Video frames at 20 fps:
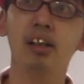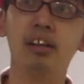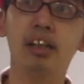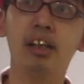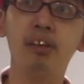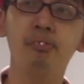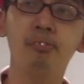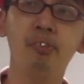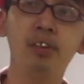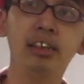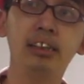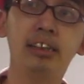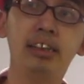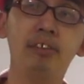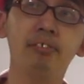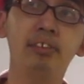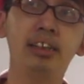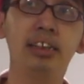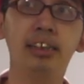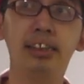Okay, 4 and
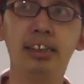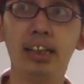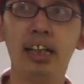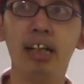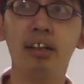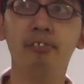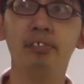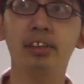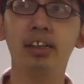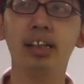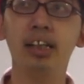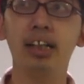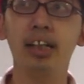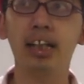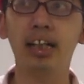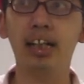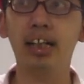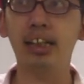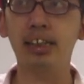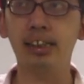7 is 11,
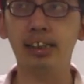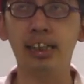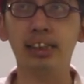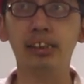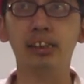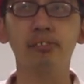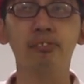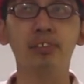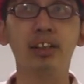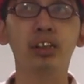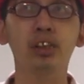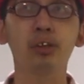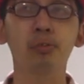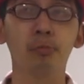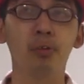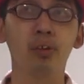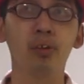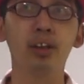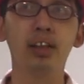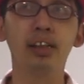and that's a very
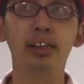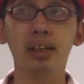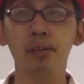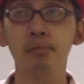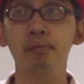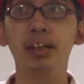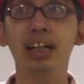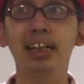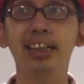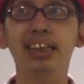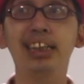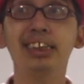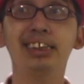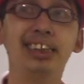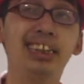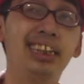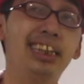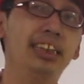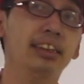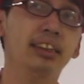small number, and that's
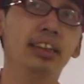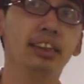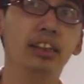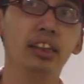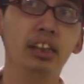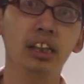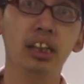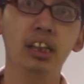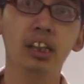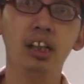the least actually.